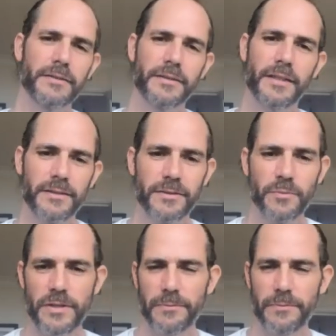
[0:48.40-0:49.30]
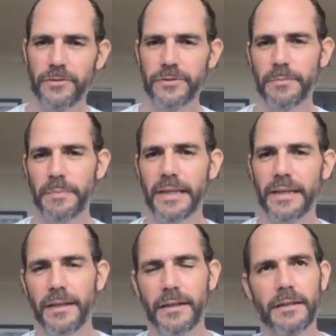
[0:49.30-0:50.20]
It's wonderful to be
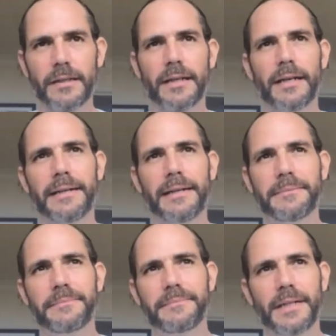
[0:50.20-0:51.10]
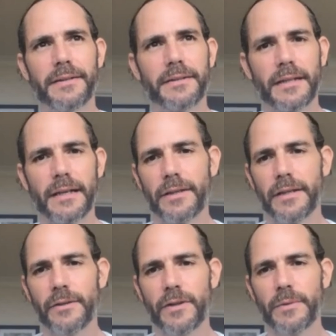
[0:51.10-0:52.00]
here, and
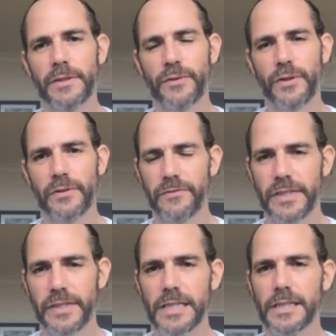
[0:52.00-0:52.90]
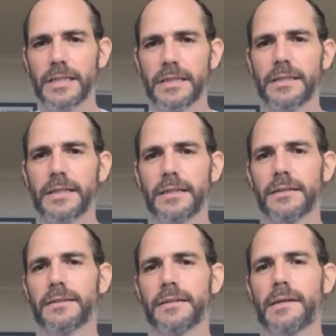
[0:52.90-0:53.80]
thank you very much for your invitation
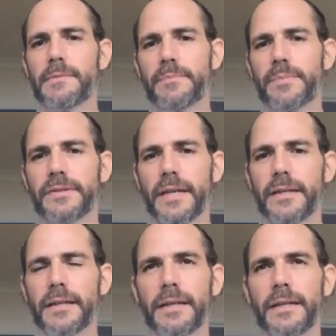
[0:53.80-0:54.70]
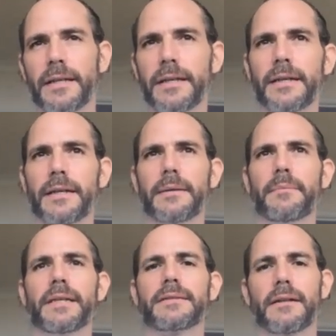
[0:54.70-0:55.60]
to come and present
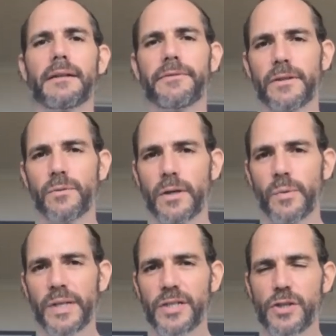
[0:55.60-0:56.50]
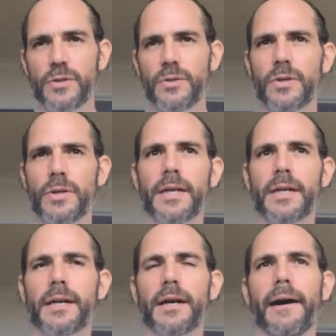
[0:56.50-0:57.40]
myself and the work we do.
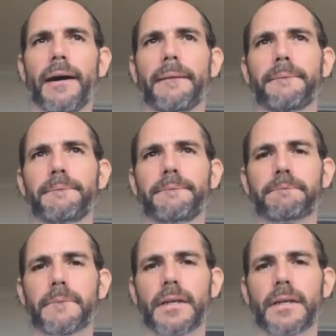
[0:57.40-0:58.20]
I